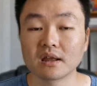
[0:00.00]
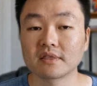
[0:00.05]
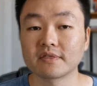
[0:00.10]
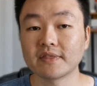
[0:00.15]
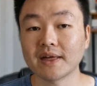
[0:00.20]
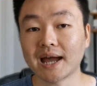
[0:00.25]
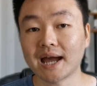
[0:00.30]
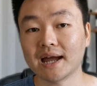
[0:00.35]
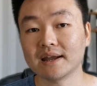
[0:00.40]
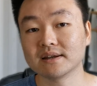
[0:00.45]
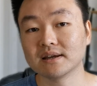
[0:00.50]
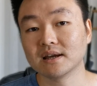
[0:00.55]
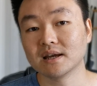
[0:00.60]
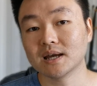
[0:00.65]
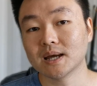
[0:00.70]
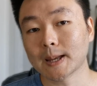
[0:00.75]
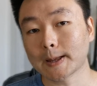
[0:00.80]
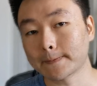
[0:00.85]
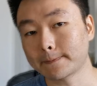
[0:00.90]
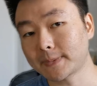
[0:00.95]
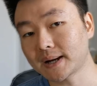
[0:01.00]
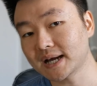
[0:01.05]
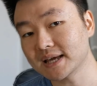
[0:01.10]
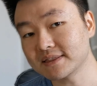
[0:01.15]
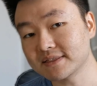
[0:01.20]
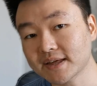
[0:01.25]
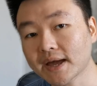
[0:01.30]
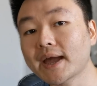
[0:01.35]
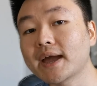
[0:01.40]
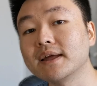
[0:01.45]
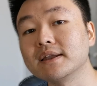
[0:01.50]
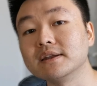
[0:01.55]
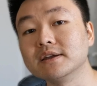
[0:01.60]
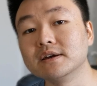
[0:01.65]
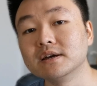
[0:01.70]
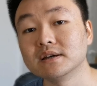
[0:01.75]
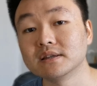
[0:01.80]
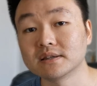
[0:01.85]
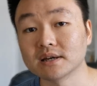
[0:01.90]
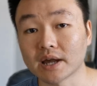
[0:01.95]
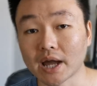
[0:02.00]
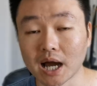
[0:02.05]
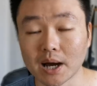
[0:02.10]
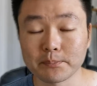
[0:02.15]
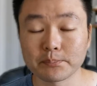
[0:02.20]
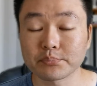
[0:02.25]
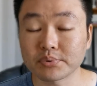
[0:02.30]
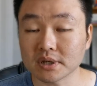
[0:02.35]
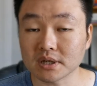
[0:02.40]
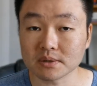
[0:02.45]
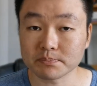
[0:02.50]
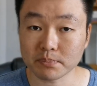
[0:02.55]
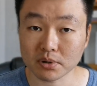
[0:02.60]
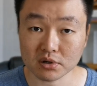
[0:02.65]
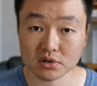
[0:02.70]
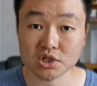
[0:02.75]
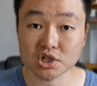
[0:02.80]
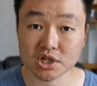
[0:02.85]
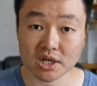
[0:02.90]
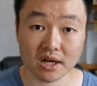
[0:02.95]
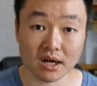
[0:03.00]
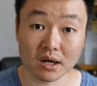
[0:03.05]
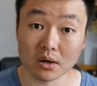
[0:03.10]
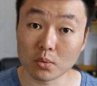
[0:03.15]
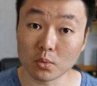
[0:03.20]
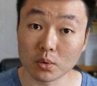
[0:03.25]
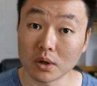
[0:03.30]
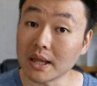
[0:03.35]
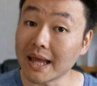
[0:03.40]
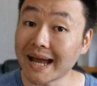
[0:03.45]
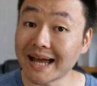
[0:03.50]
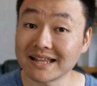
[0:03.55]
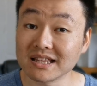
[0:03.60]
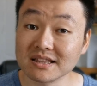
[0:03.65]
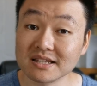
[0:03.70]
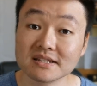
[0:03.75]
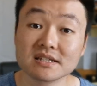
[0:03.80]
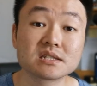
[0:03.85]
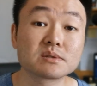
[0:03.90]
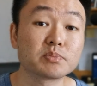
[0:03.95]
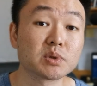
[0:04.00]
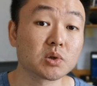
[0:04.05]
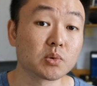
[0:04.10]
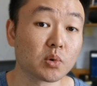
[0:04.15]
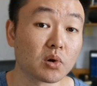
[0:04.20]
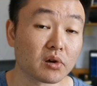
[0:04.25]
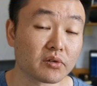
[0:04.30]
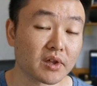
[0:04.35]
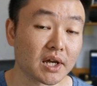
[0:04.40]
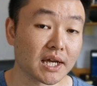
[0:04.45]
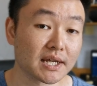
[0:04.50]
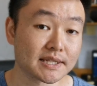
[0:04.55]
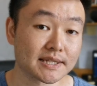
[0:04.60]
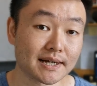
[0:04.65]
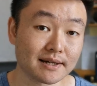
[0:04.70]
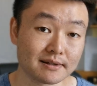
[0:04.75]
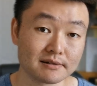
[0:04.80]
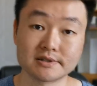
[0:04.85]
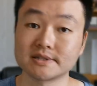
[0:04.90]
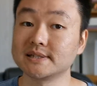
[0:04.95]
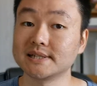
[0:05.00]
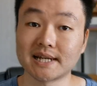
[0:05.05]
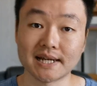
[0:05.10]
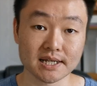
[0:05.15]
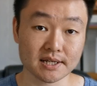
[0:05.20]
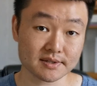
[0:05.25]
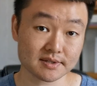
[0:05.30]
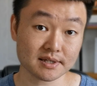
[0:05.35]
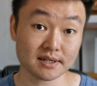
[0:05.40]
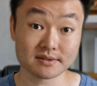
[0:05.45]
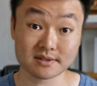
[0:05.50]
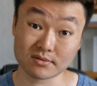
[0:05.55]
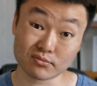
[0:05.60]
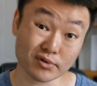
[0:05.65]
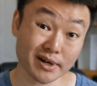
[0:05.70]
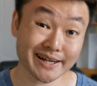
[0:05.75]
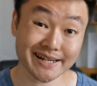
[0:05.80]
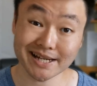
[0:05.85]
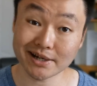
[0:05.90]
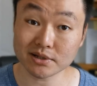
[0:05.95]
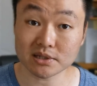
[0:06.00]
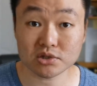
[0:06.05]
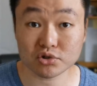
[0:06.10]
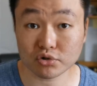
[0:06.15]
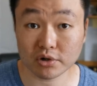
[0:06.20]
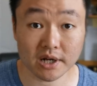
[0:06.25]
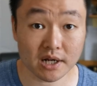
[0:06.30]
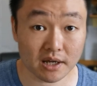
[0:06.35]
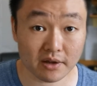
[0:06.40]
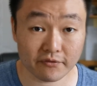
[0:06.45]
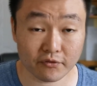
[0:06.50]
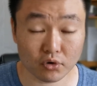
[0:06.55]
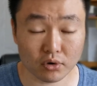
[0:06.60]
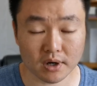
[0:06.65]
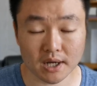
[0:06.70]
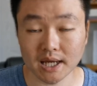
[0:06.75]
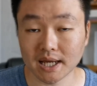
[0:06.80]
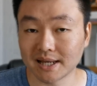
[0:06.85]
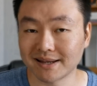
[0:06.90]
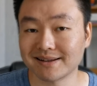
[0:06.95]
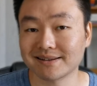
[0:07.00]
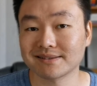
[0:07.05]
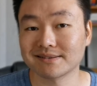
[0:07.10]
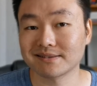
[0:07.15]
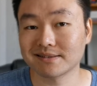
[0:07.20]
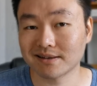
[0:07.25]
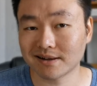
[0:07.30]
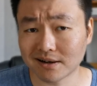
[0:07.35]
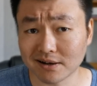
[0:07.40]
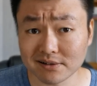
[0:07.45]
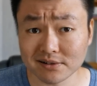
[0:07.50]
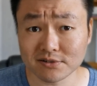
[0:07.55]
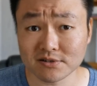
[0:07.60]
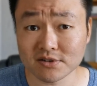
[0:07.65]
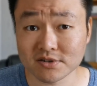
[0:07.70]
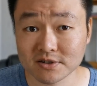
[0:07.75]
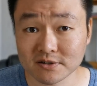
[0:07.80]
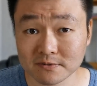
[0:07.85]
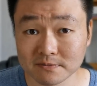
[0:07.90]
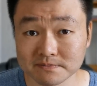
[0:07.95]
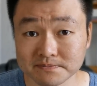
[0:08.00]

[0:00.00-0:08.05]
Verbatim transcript: that by then the company per share would at least be worth $8.90 and right now it's trading for $8.